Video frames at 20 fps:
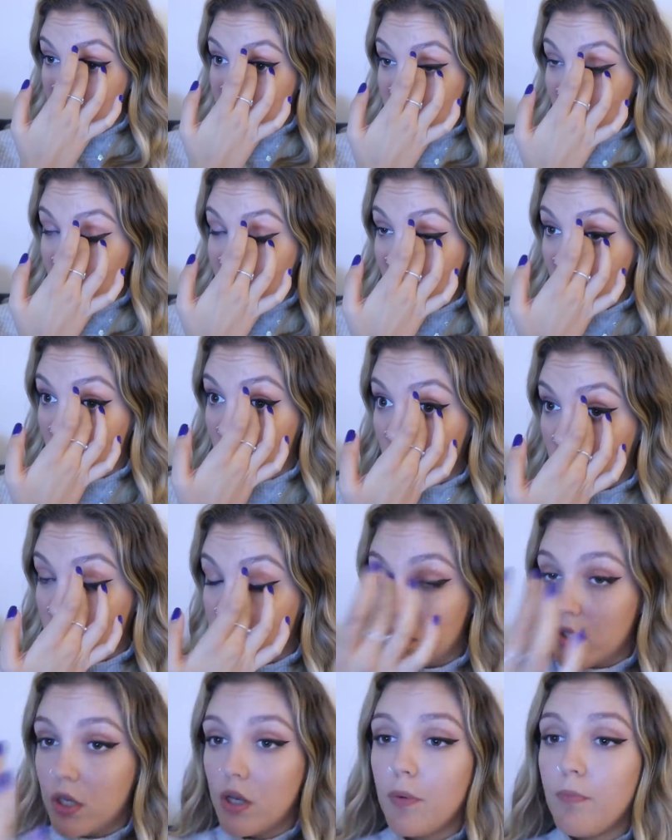Tom and I
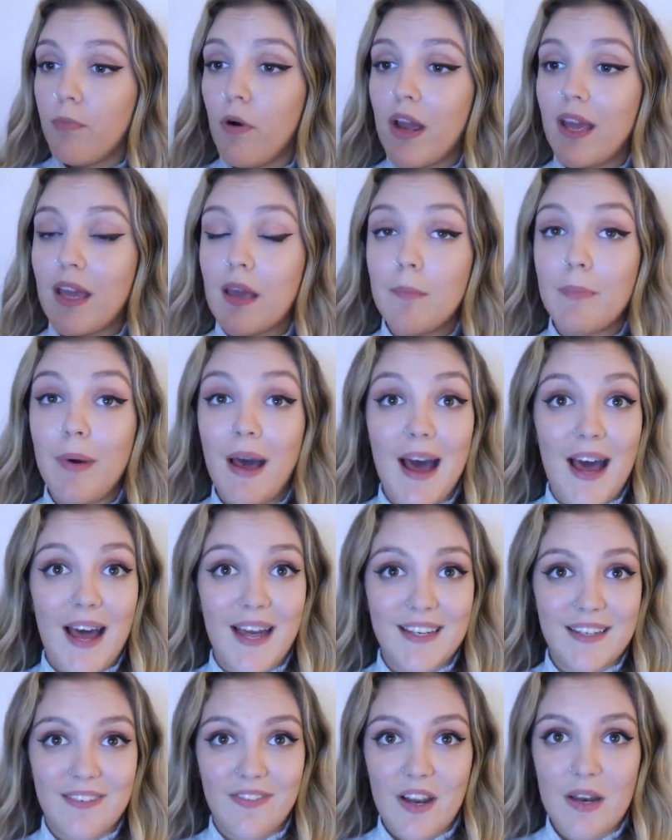watched Breaking
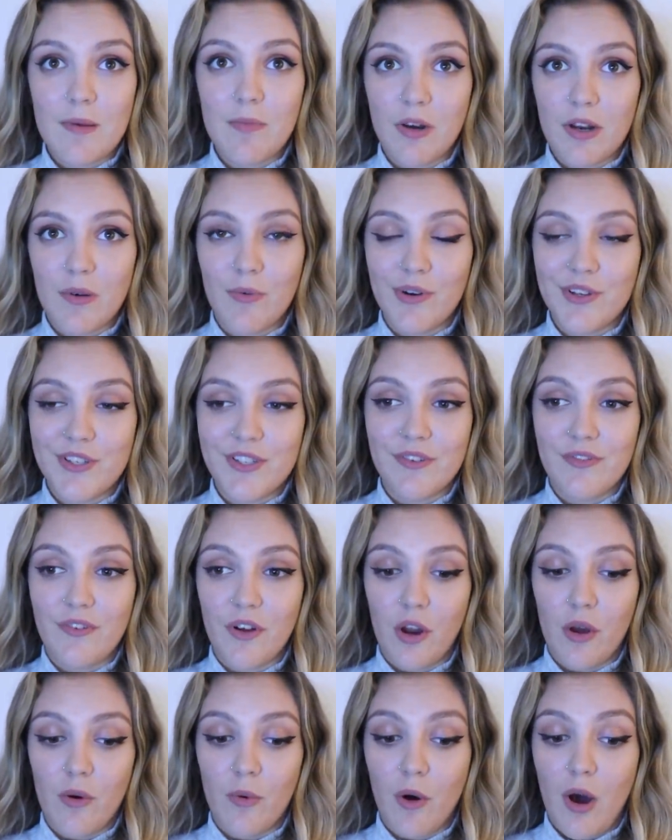Bad. If anybody wants to
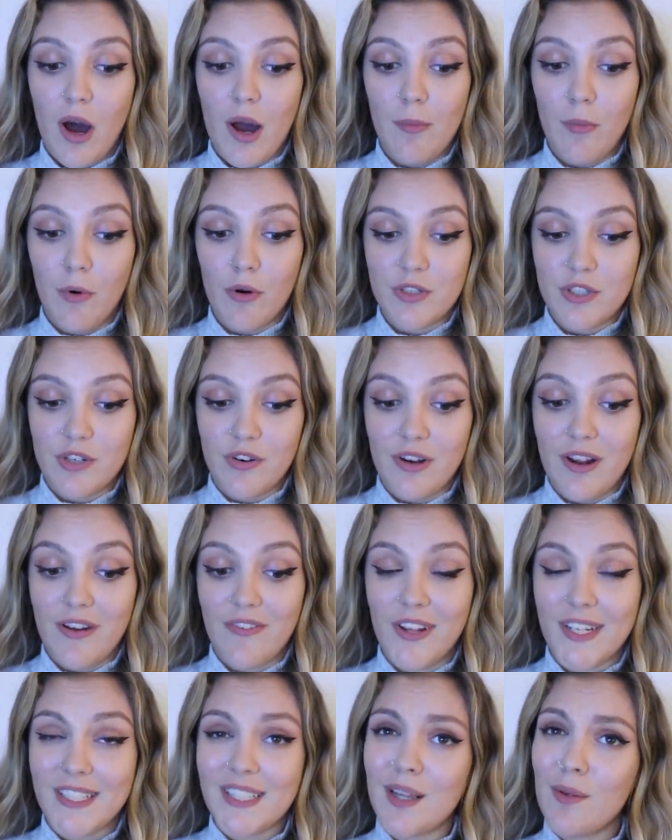follow what I'm watching on
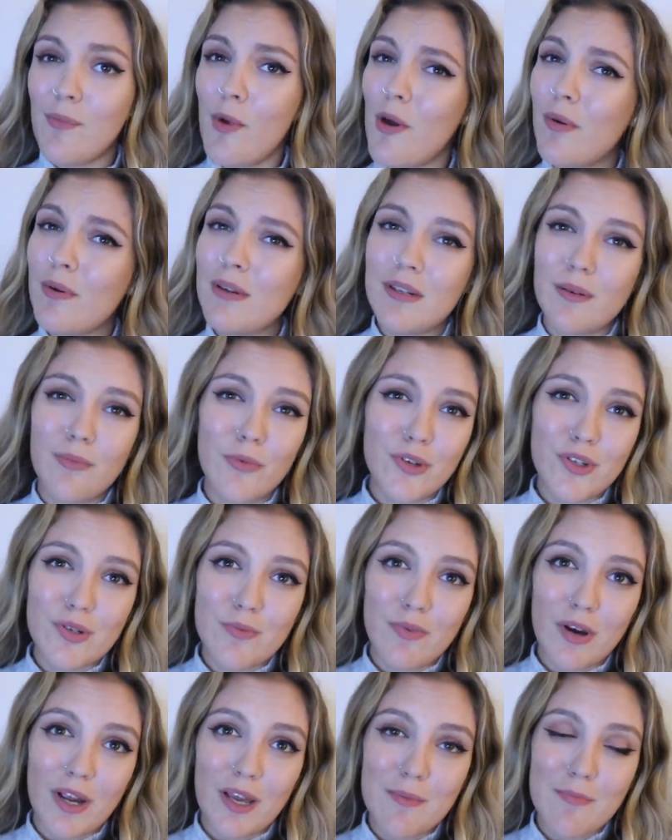Netflix at the moment, I'm
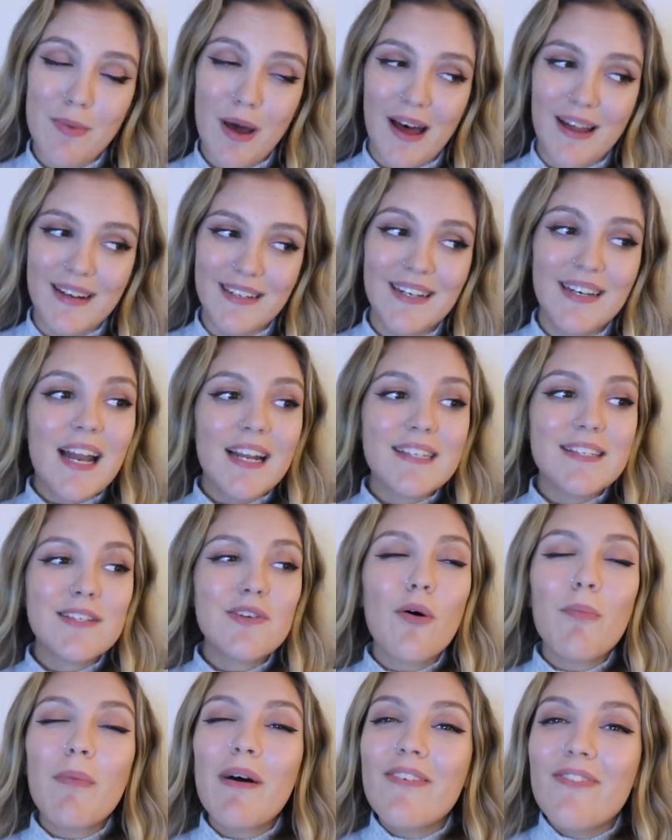watching Breaking Bad. And it's
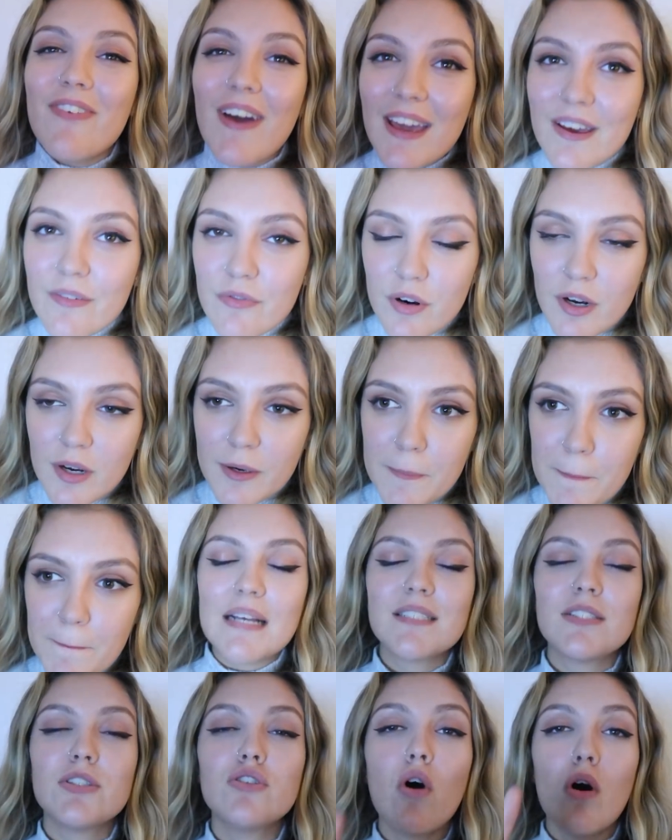not my favourite.
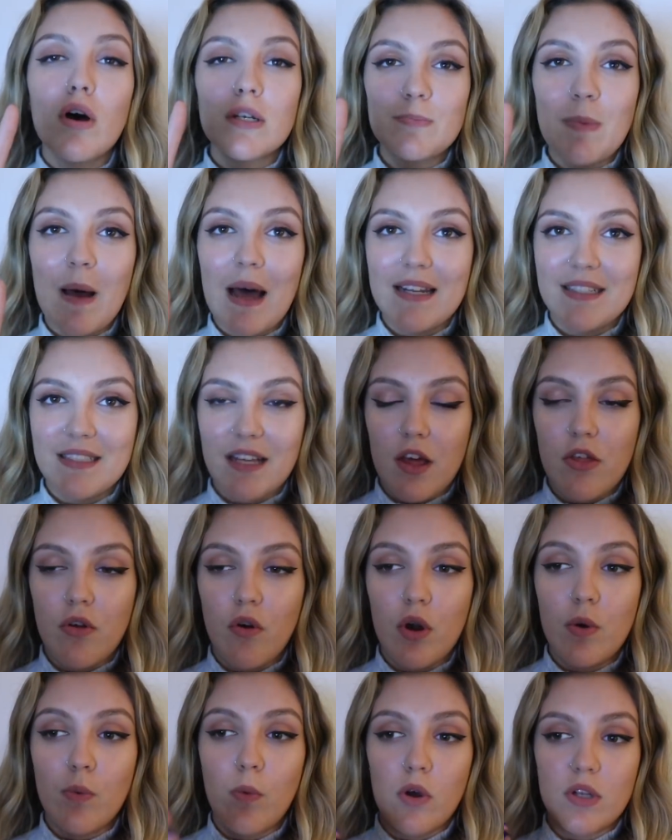It's not as bad as I
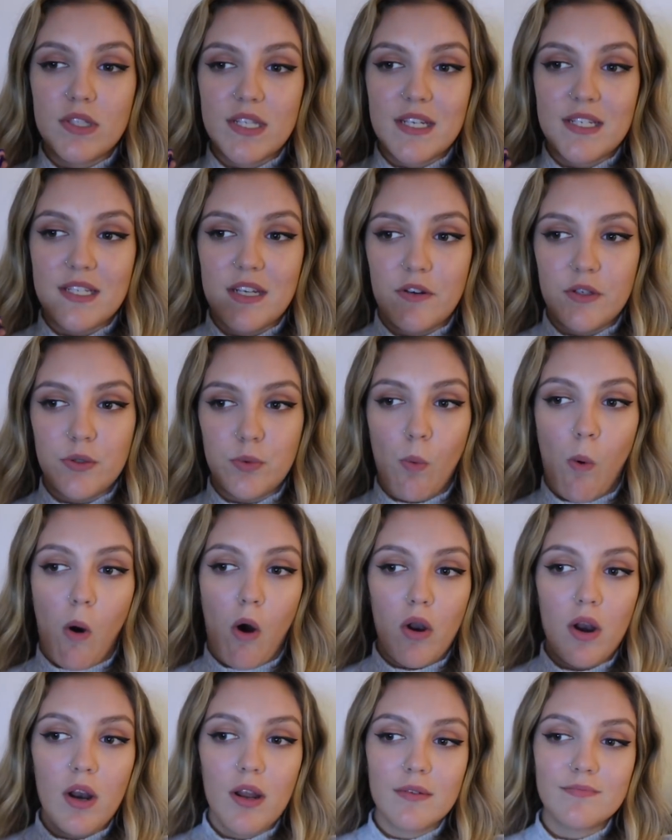thought it was in series
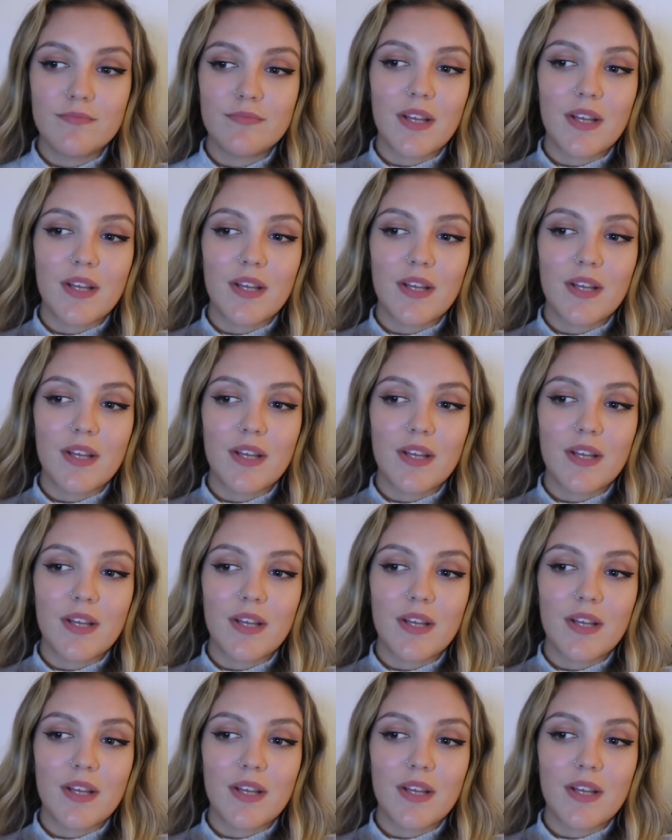one.